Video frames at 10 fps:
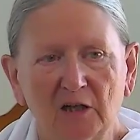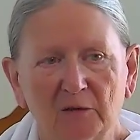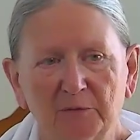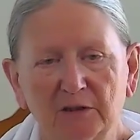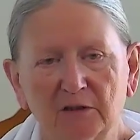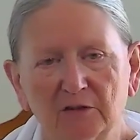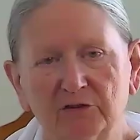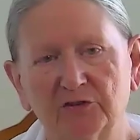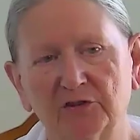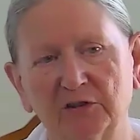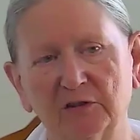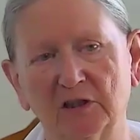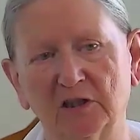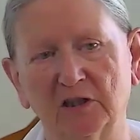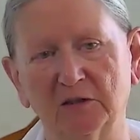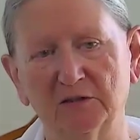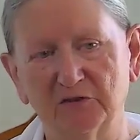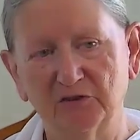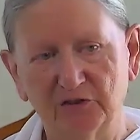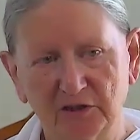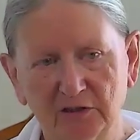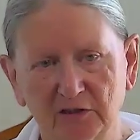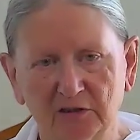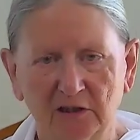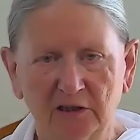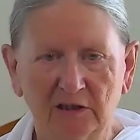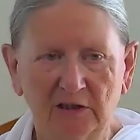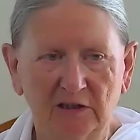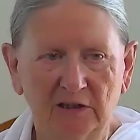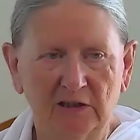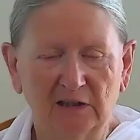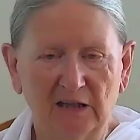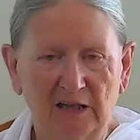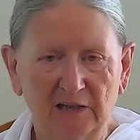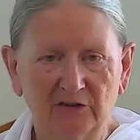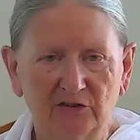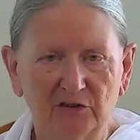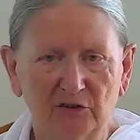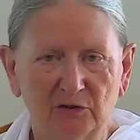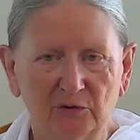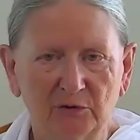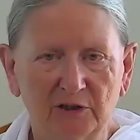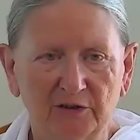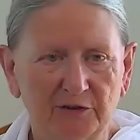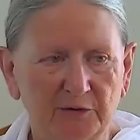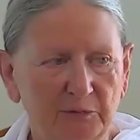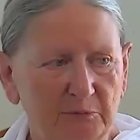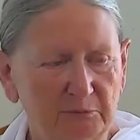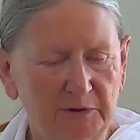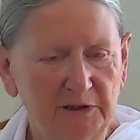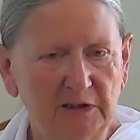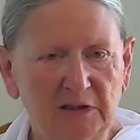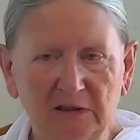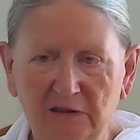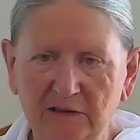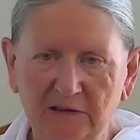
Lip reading: Because skill has to do with being